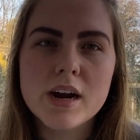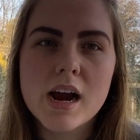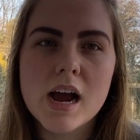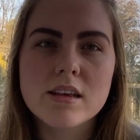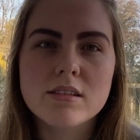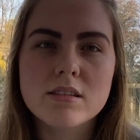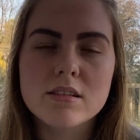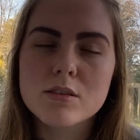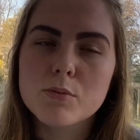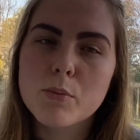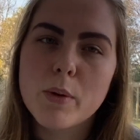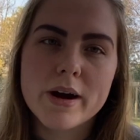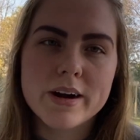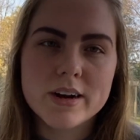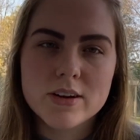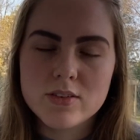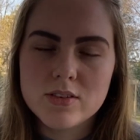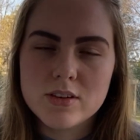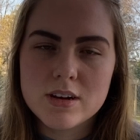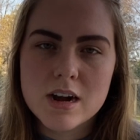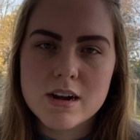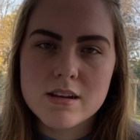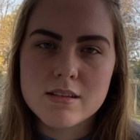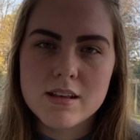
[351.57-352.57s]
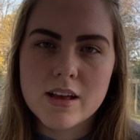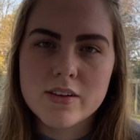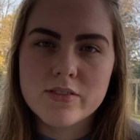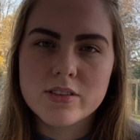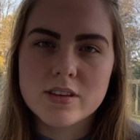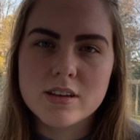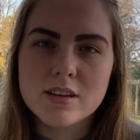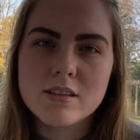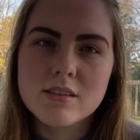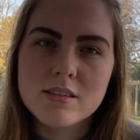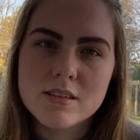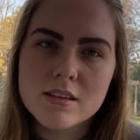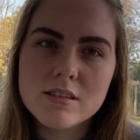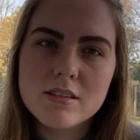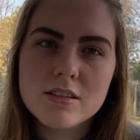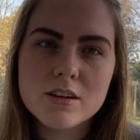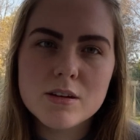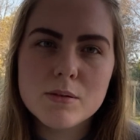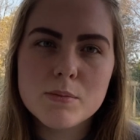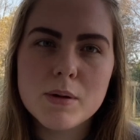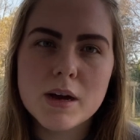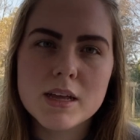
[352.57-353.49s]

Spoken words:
as it's part of Stanislavski's system,